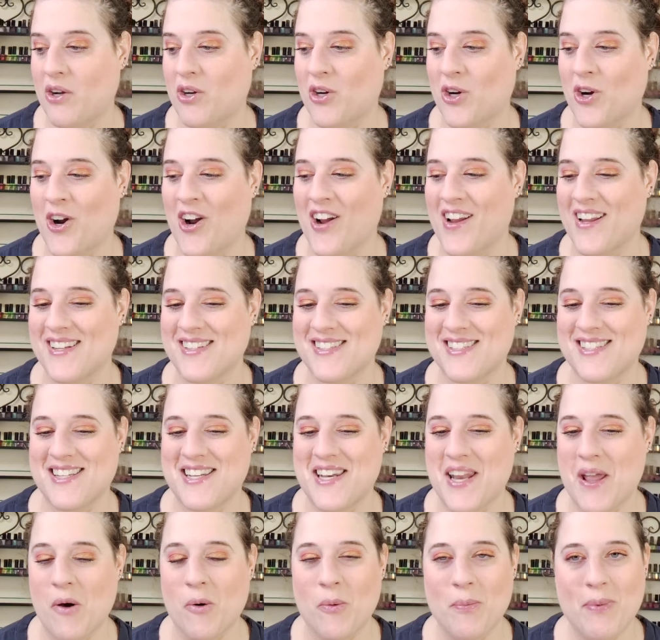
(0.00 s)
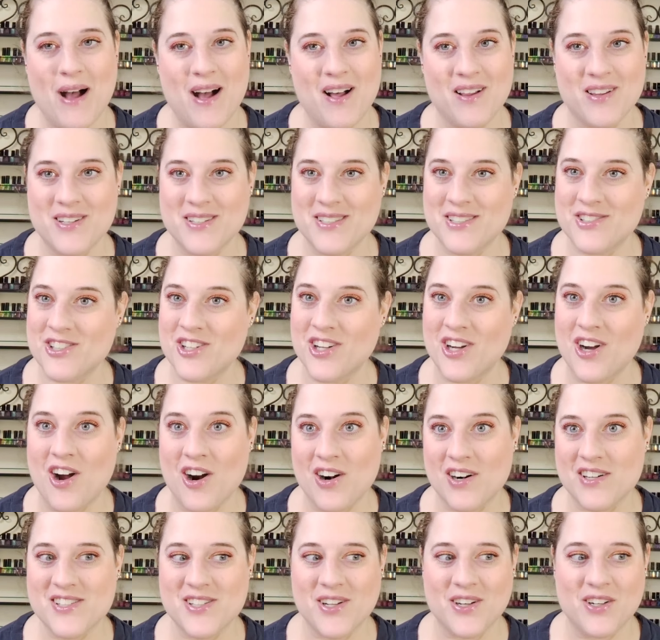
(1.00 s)
current nail polish
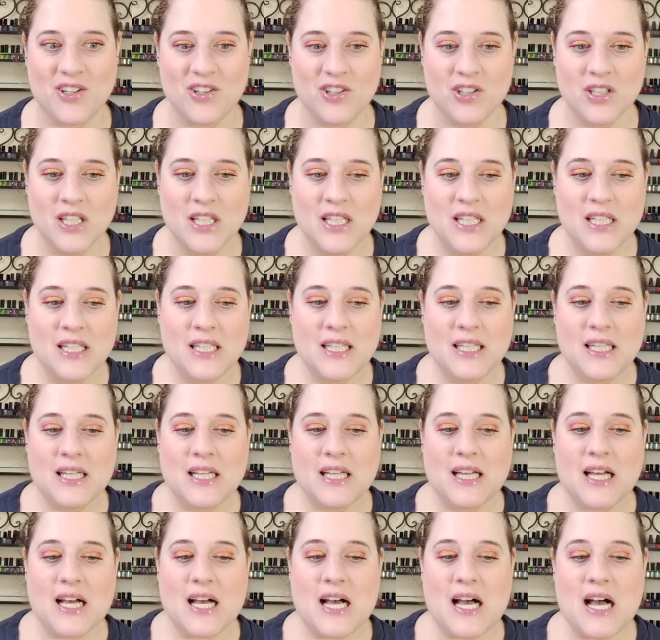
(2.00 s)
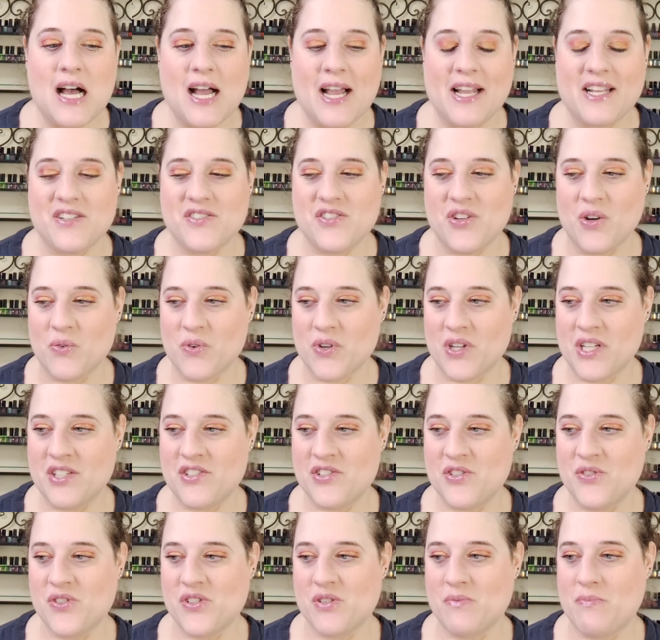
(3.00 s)
arsenal. I don't
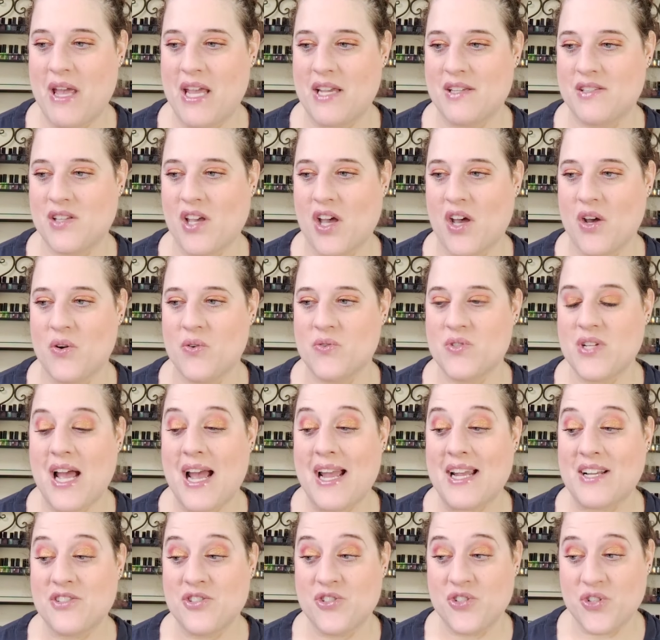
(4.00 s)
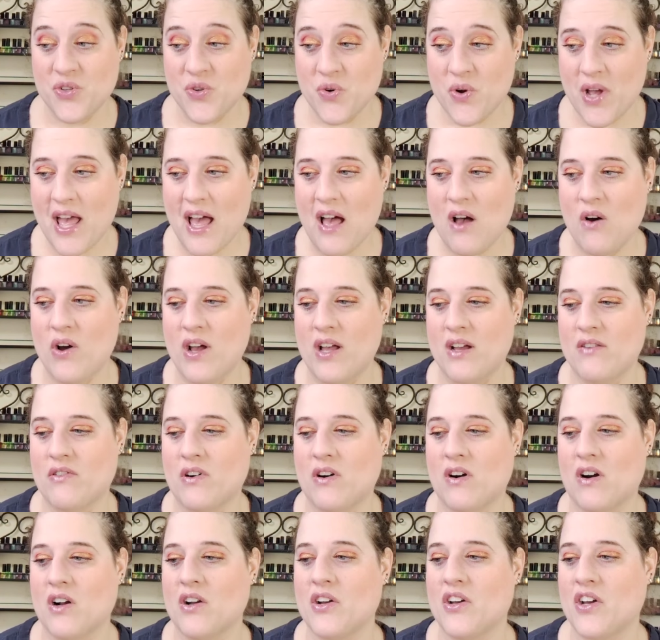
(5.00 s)
always use a base coat. I do,
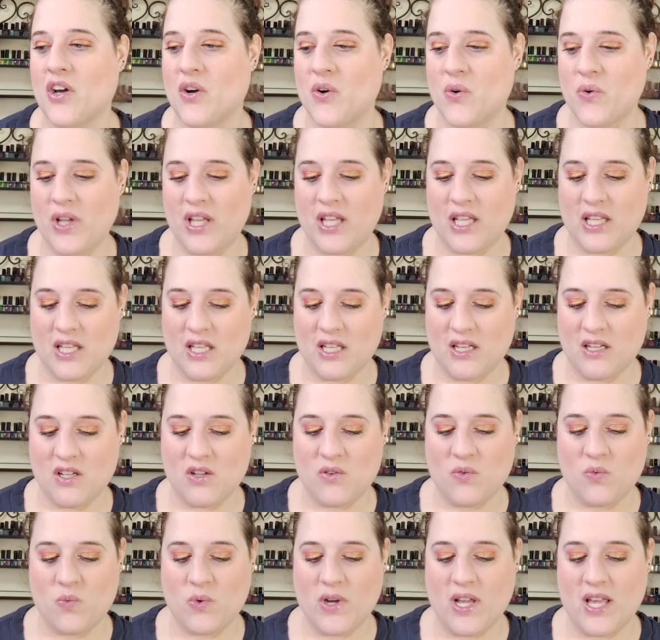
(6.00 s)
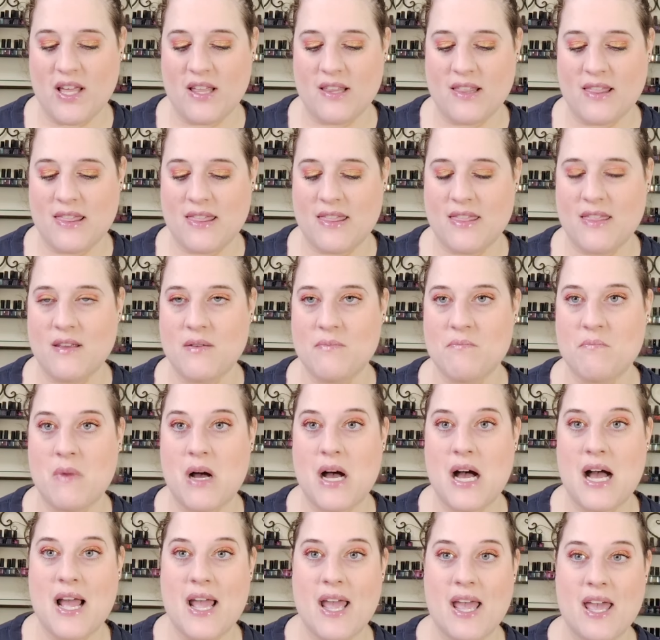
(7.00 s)
however, go in with
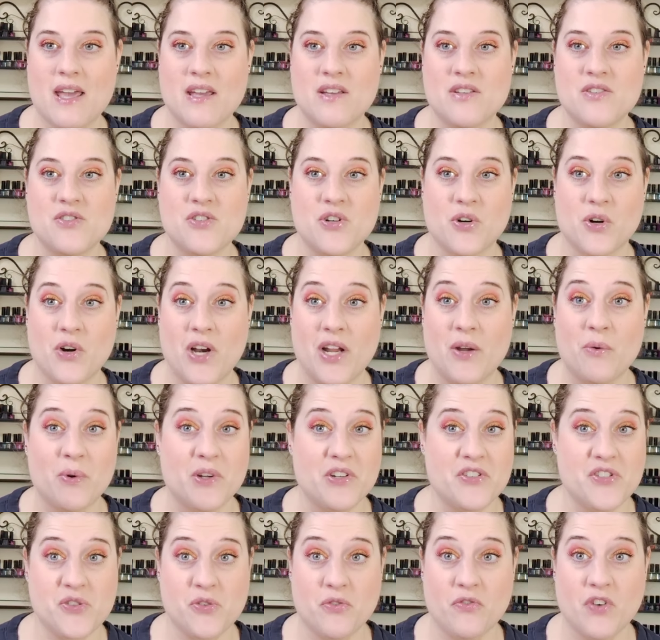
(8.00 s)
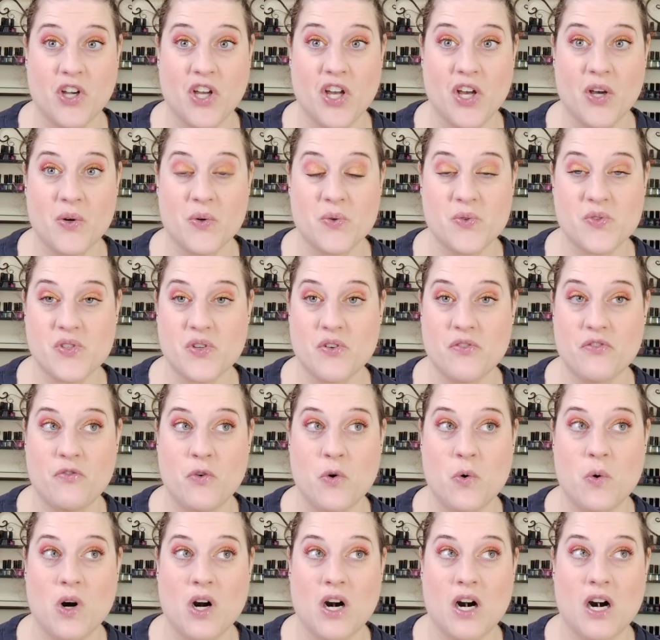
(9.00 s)
my Duri Coat
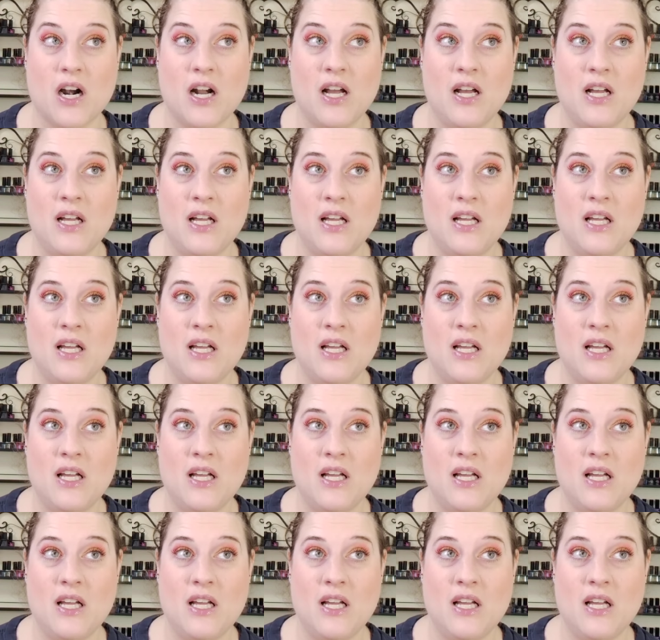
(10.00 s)
for